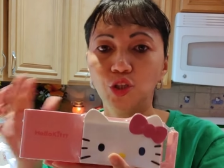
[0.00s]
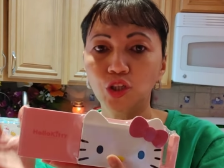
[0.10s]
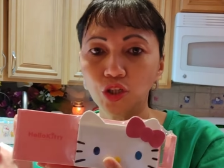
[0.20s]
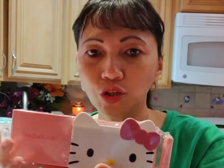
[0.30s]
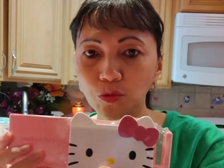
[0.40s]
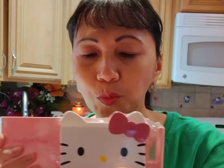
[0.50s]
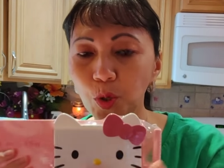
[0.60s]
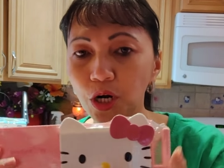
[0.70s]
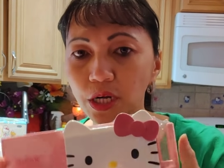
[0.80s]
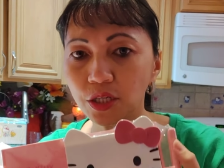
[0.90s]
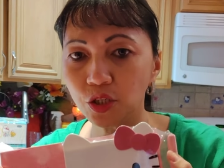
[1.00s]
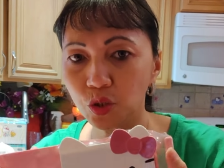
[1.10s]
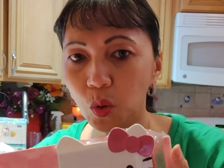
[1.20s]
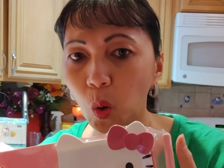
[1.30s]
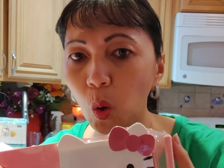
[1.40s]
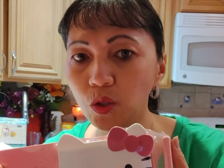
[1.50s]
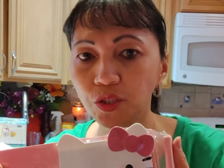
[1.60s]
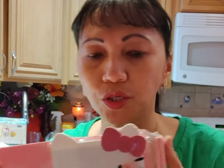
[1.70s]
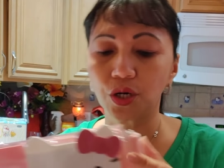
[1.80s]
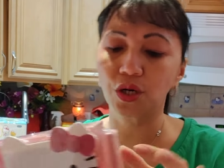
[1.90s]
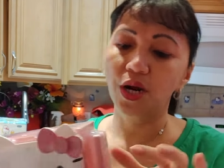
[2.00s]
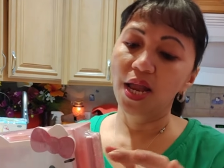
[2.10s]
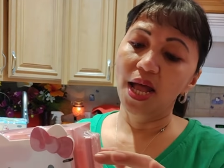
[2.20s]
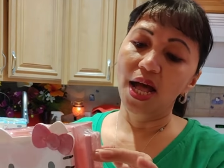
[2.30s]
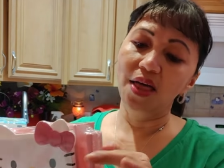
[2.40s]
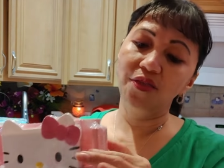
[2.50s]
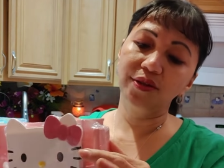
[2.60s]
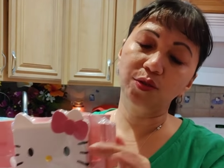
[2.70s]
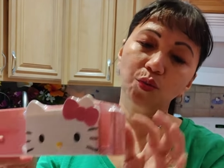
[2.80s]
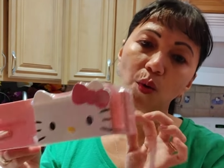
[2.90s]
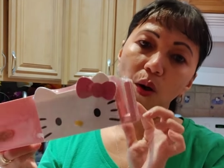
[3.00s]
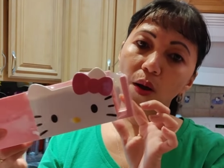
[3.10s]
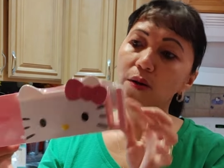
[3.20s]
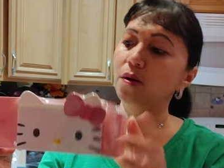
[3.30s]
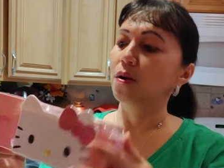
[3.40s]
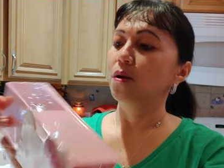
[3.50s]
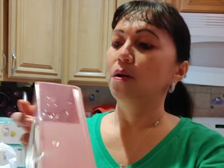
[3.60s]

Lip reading: toothbrush holder. And this one,